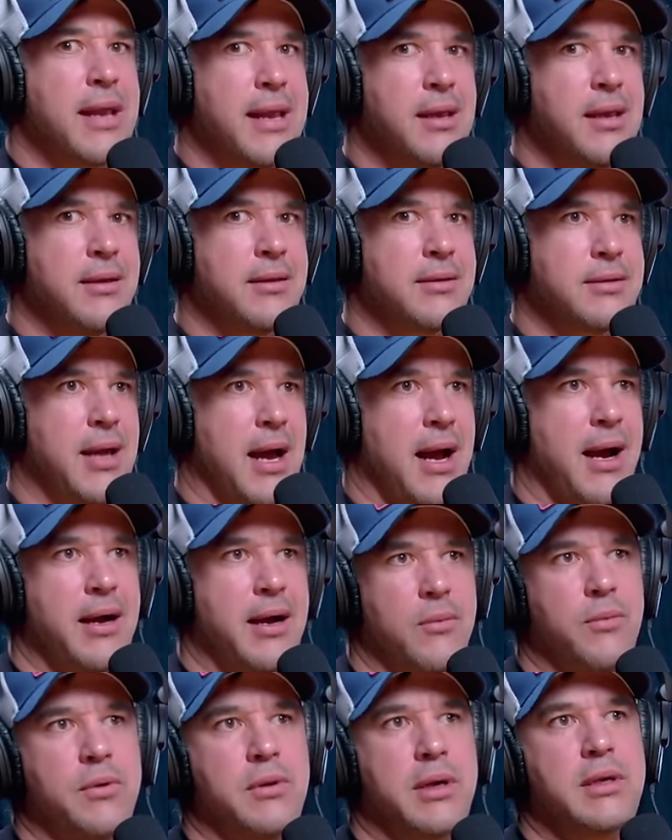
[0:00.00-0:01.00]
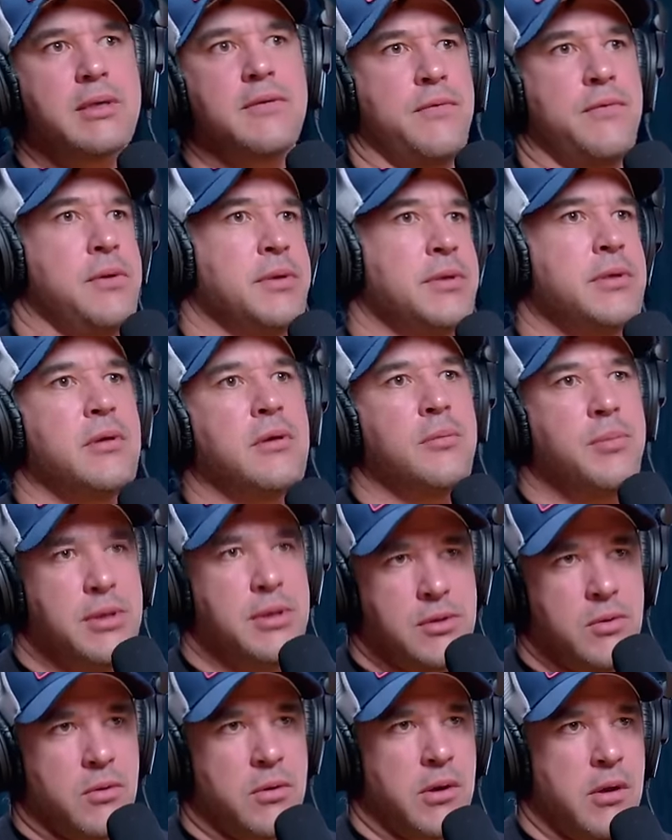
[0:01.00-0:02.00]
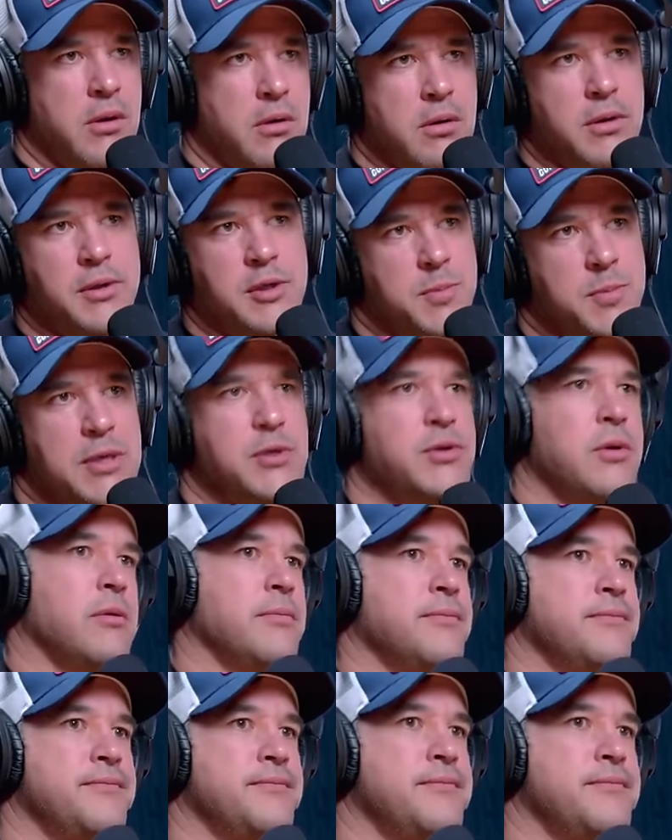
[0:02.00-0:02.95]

And I would like to volunteer to be a door gunner on the space shuttle.